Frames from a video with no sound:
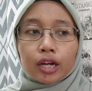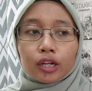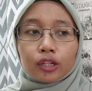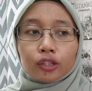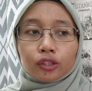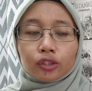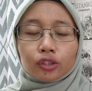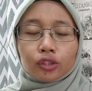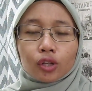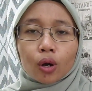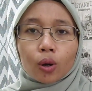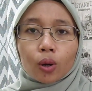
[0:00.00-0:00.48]

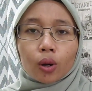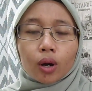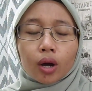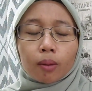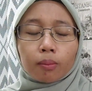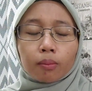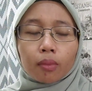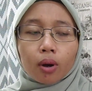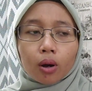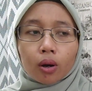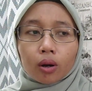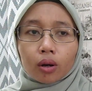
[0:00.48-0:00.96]
So
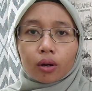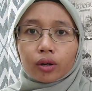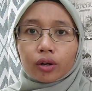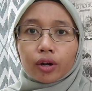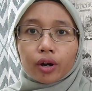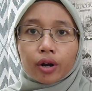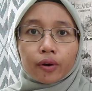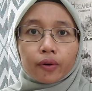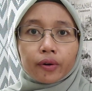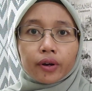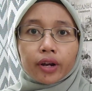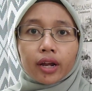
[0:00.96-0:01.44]
among
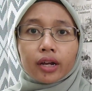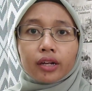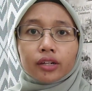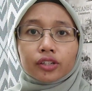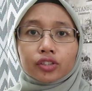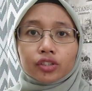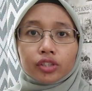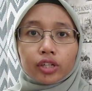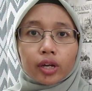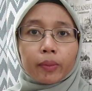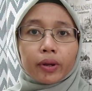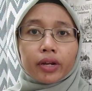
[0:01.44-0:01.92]

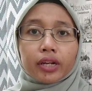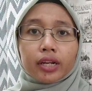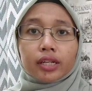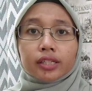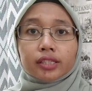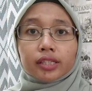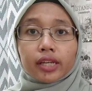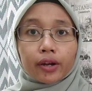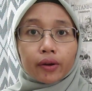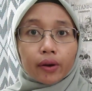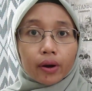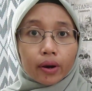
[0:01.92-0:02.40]
Korean,
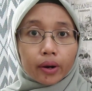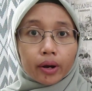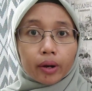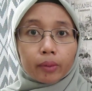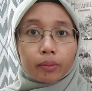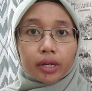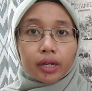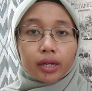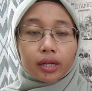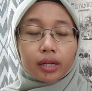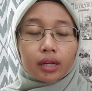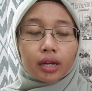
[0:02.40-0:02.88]
Japanese and
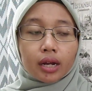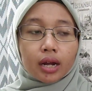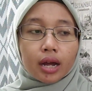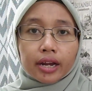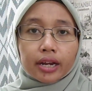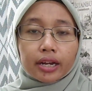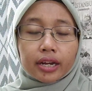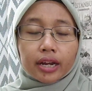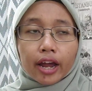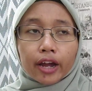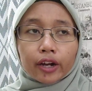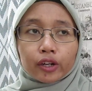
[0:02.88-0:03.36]
Arabic,
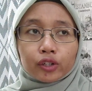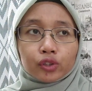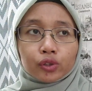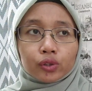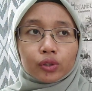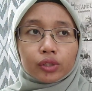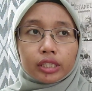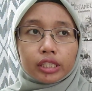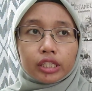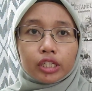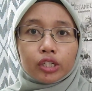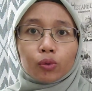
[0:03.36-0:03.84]
I
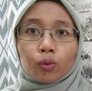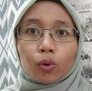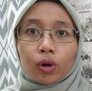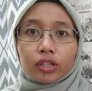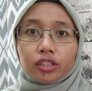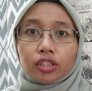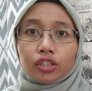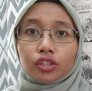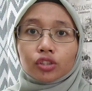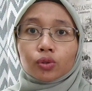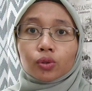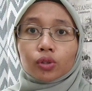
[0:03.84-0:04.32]
actually
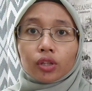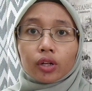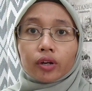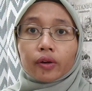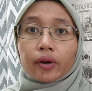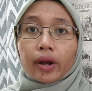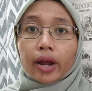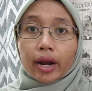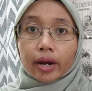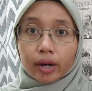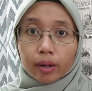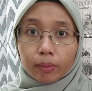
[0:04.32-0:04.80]
wanted to
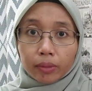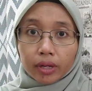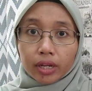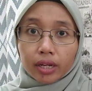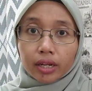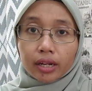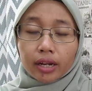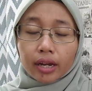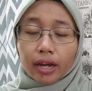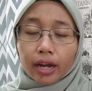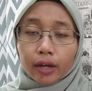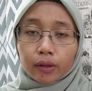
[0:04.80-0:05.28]
learn
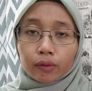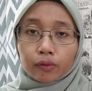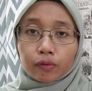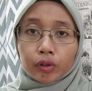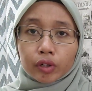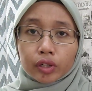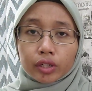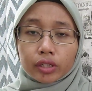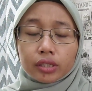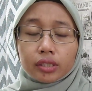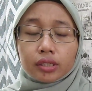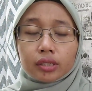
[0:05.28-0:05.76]
Arabic at
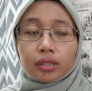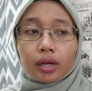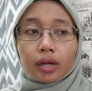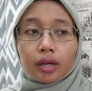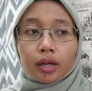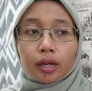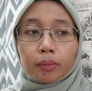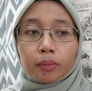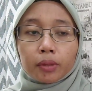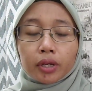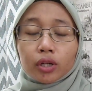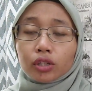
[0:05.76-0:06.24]
first.
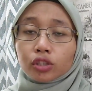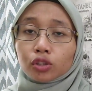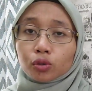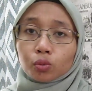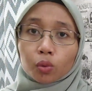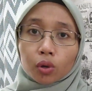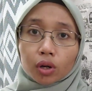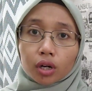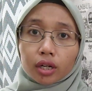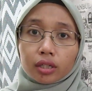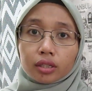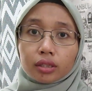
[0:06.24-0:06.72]
Because
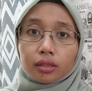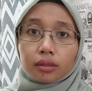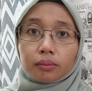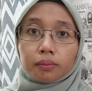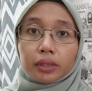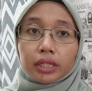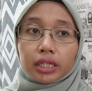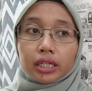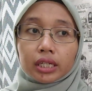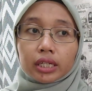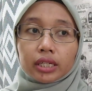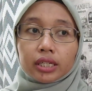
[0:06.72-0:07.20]
what?
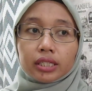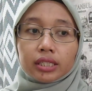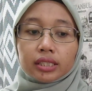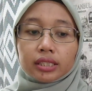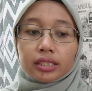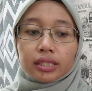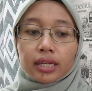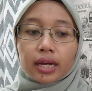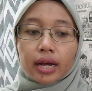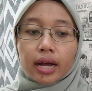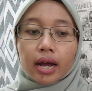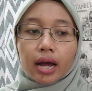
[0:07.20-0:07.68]

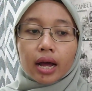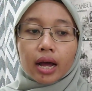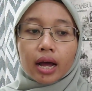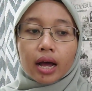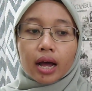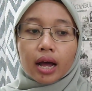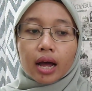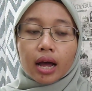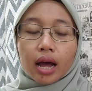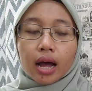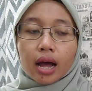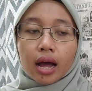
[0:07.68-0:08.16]
Because
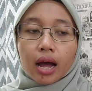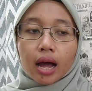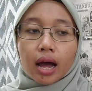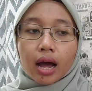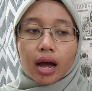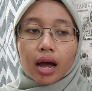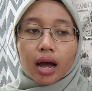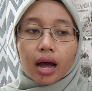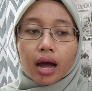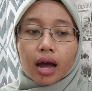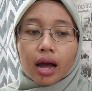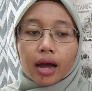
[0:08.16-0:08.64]

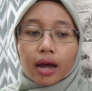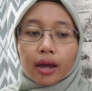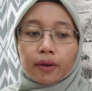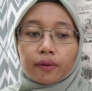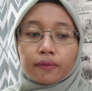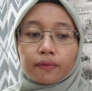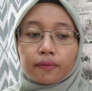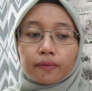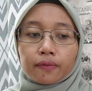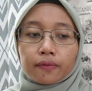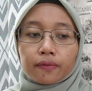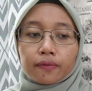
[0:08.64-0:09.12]

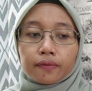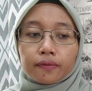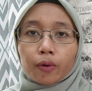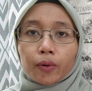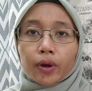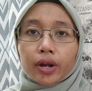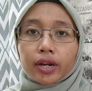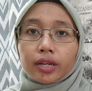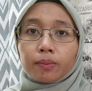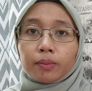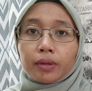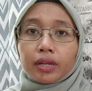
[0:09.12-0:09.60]
I've
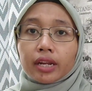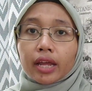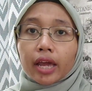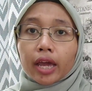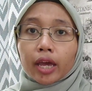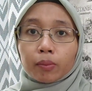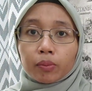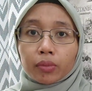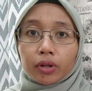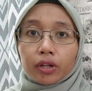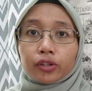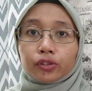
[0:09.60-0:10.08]
already been
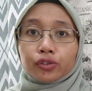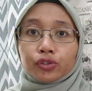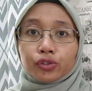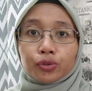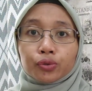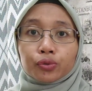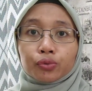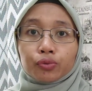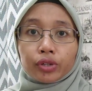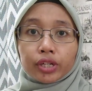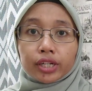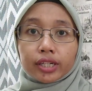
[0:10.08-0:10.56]
able
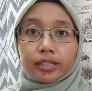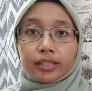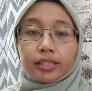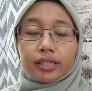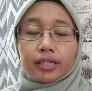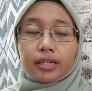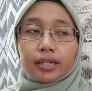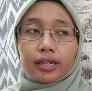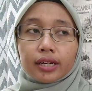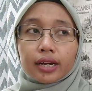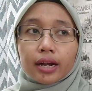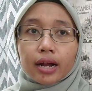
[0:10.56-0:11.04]
to read
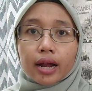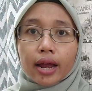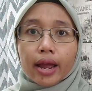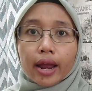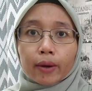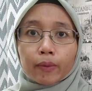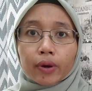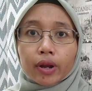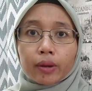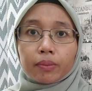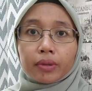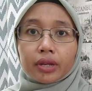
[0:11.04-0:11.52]

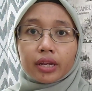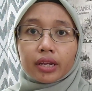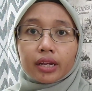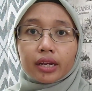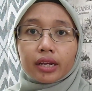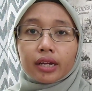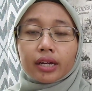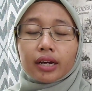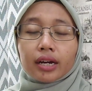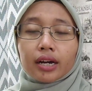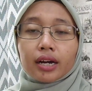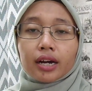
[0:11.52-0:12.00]

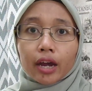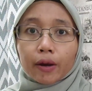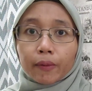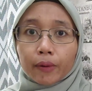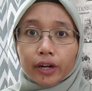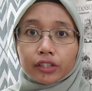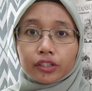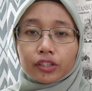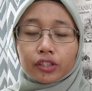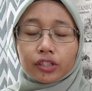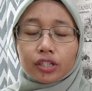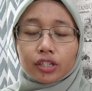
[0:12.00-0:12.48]
Arabic
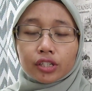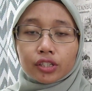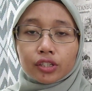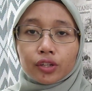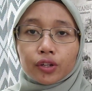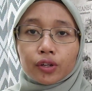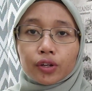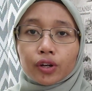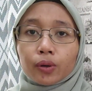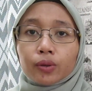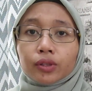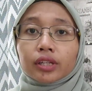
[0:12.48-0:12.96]
characters,
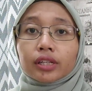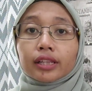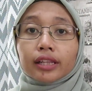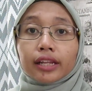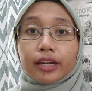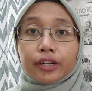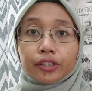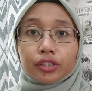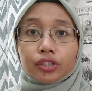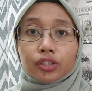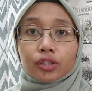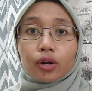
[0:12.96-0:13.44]
the
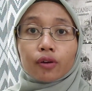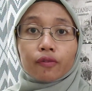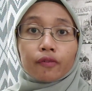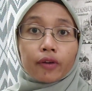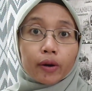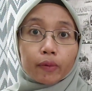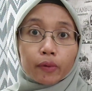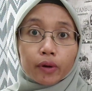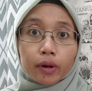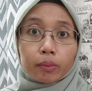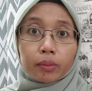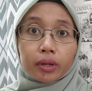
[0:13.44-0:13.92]
letters of
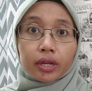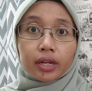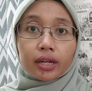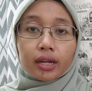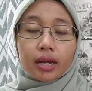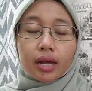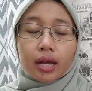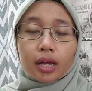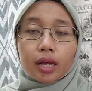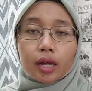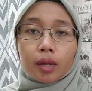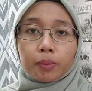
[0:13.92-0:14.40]

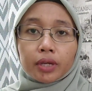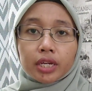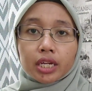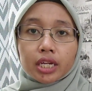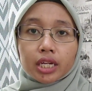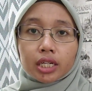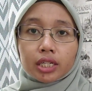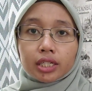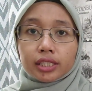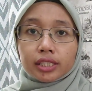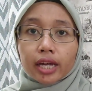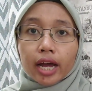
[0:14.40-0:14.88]
Arabic,
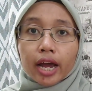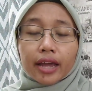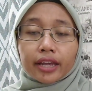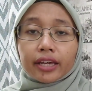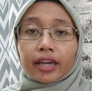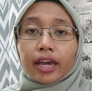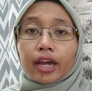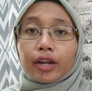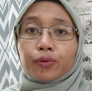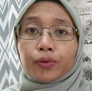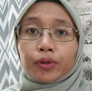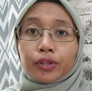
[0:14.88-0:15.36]
because I
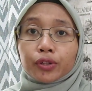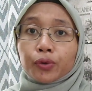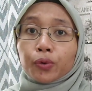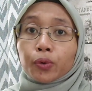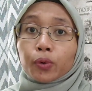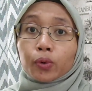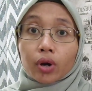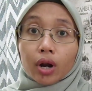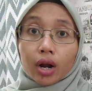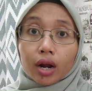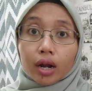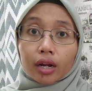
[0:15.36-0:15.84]
can read
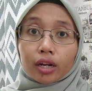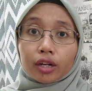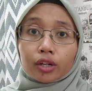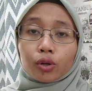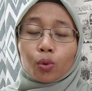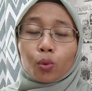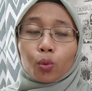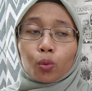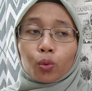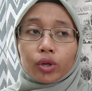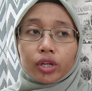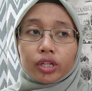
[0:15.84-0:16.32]

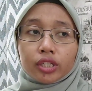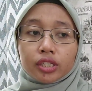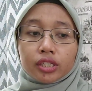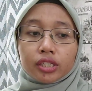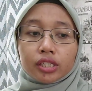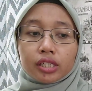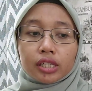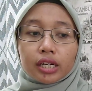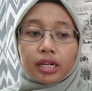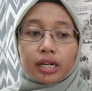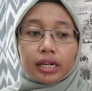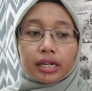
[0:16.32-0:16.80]
Quran,
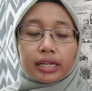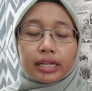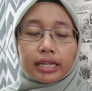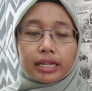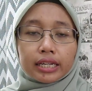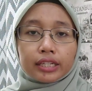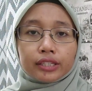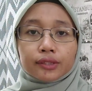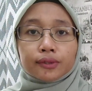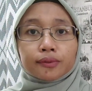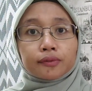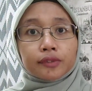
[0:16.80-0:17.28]
which
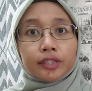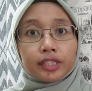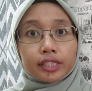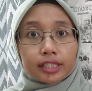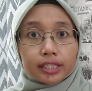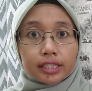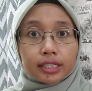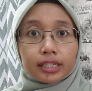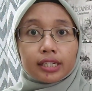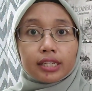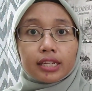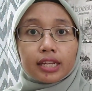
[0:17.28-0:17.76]
is
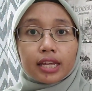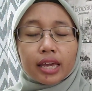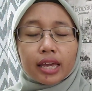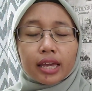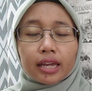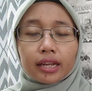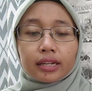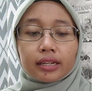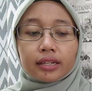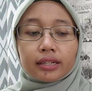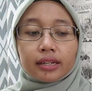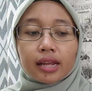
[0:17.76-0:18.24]
written
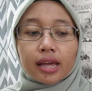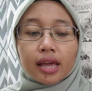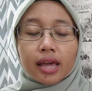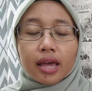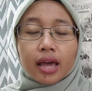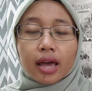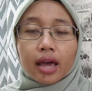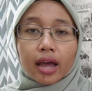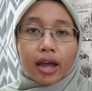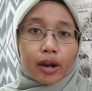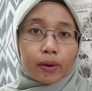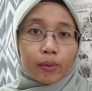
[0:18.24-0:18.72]
in
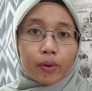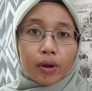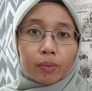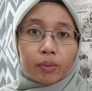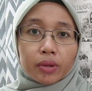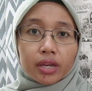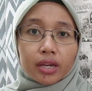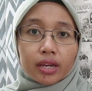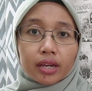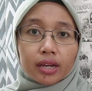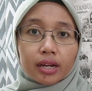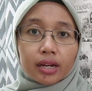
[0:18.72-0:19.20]

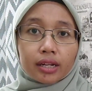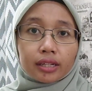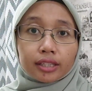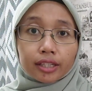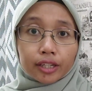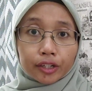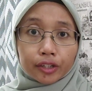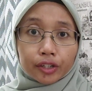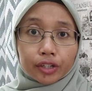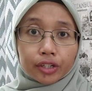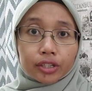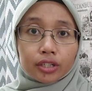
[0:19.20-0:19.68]
Arabic
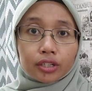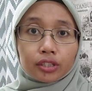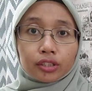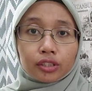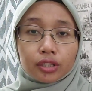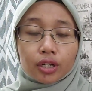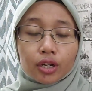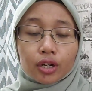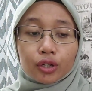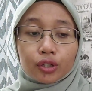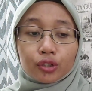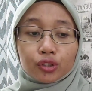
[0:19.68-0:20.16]

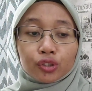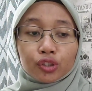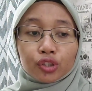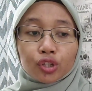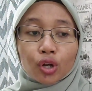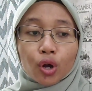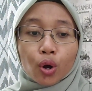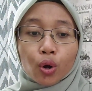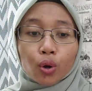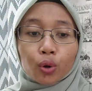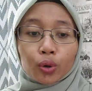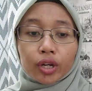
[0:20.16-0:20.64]
letters.
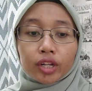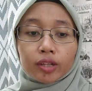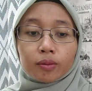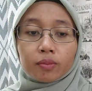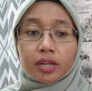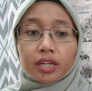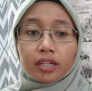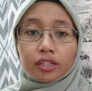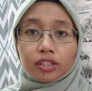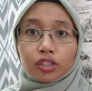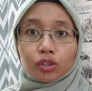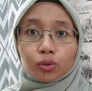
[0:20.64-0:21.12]
So it
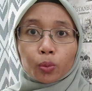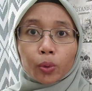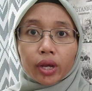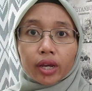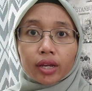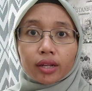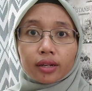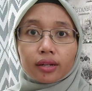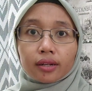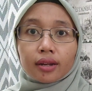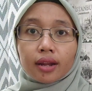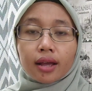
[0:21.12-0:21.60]
means
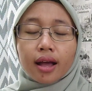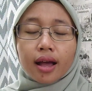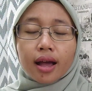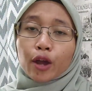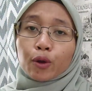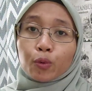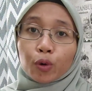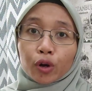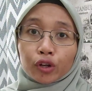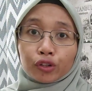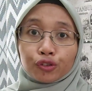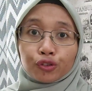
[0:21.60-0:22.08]
when
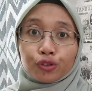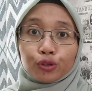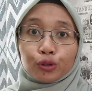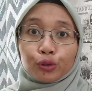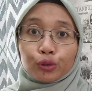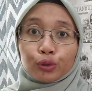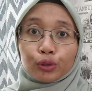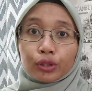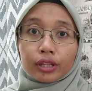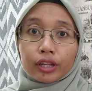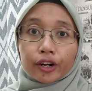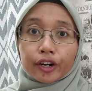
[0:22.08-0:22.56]
I want
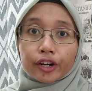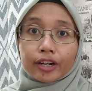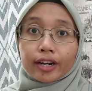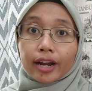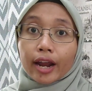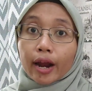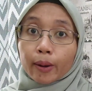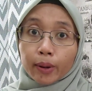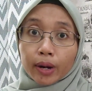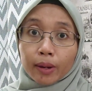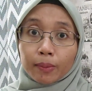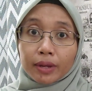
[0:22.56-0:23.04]
to learn
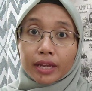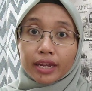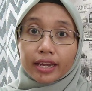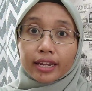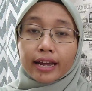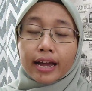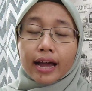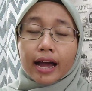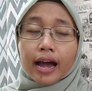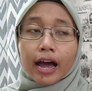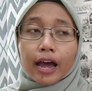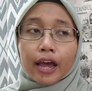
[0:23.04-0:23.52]

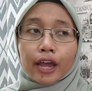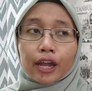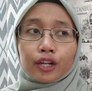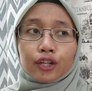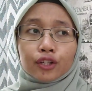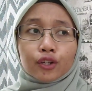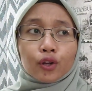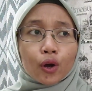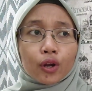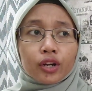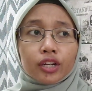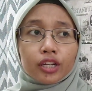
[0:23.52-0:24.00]
Arabic, I
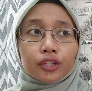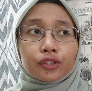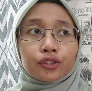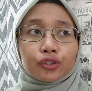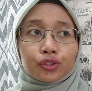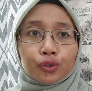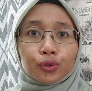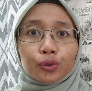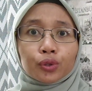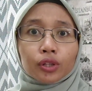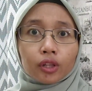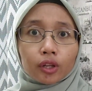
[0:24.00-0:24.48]
don't need
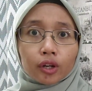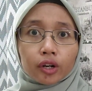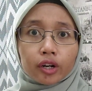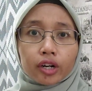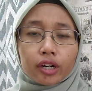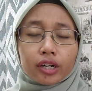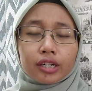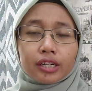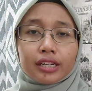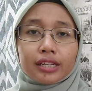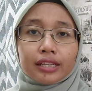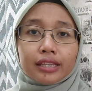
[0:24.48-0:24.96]
to
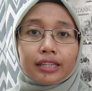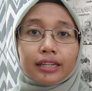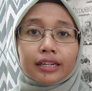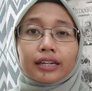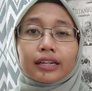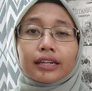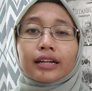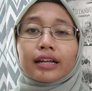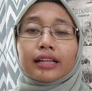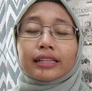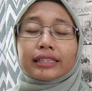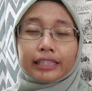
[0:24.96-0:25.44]
learn
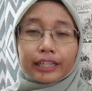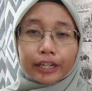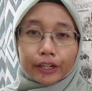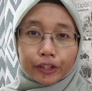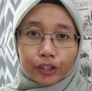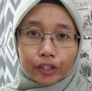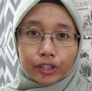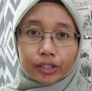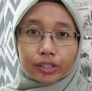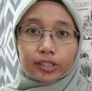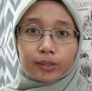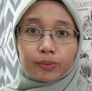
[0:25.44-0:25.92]
the
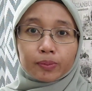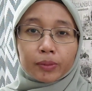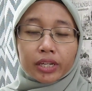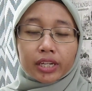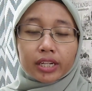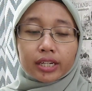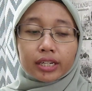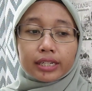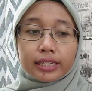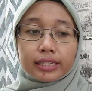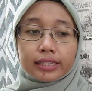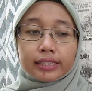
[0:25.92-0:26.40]
letters
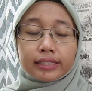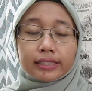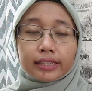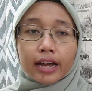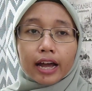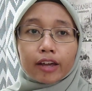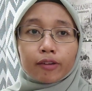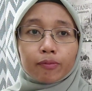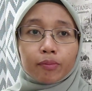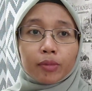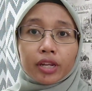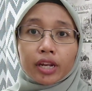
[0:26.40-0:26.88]
because
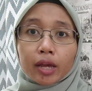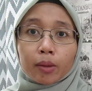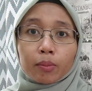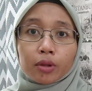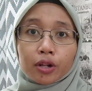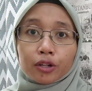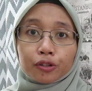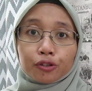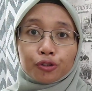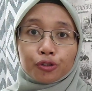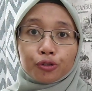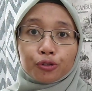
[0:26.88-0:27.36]
I've been
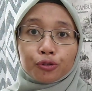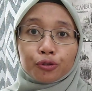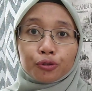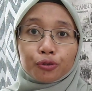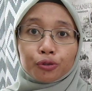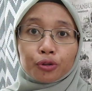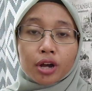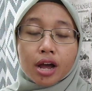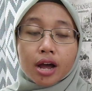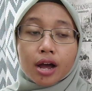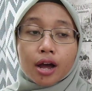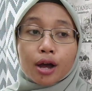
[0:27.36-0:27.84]
able
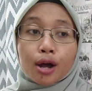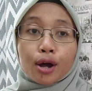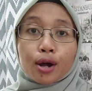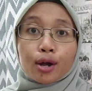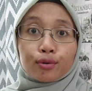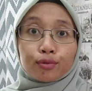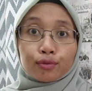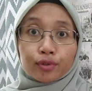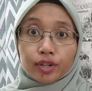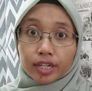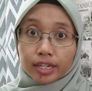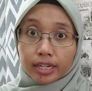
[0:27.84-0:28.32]
to
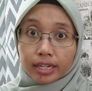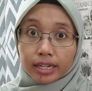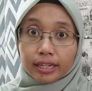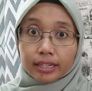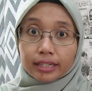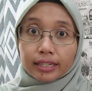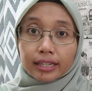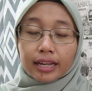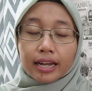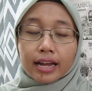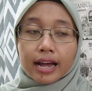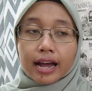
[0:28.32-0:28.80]
read
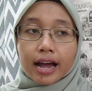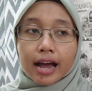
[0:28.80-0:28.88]
it.